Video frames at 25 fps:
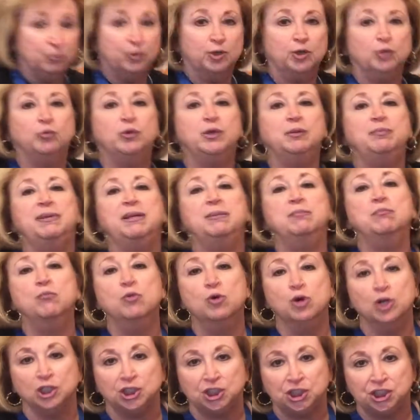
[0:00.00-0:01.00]
word would be
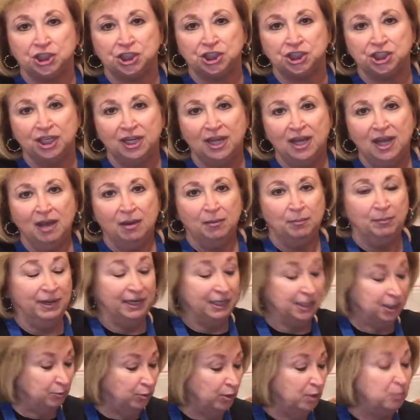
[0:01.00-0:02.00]
mush.
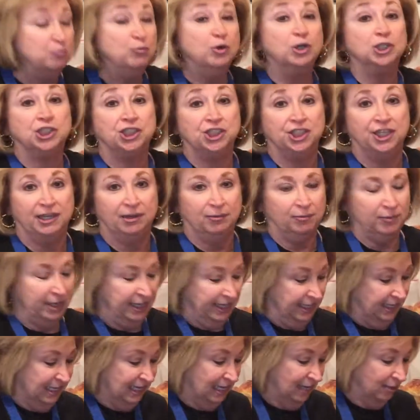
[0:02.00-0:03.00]
But we're mushing
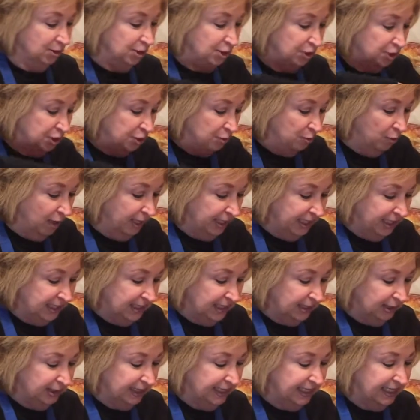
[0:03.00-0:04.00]
right now. So you want it
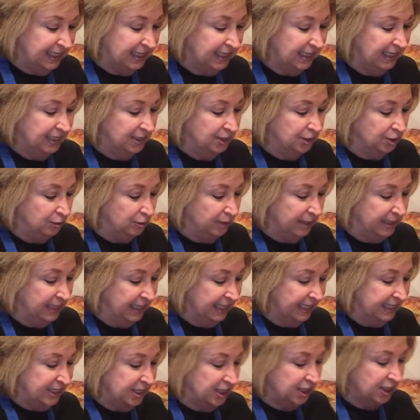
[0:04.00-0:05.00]
to get into a
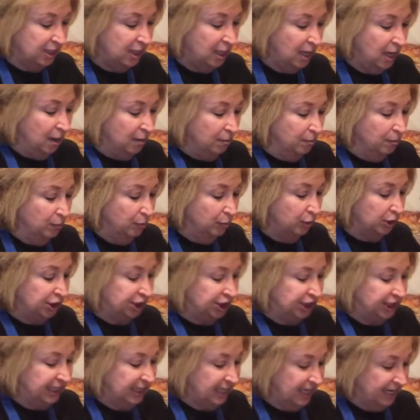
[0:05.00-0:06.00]
nice
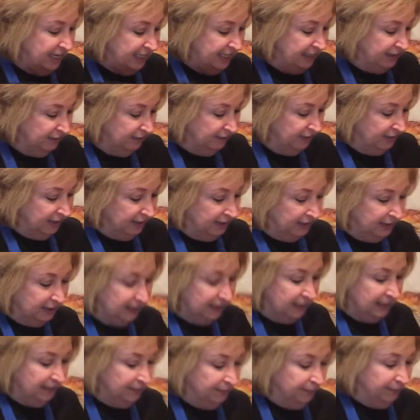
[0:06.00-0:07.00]
mushy kind of a
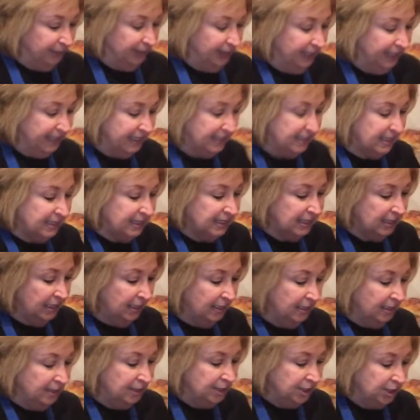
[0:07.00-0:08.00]
place
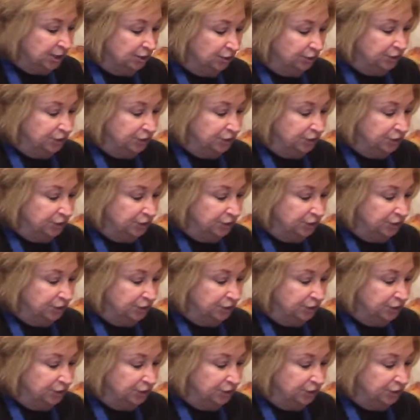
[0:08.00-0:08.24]
so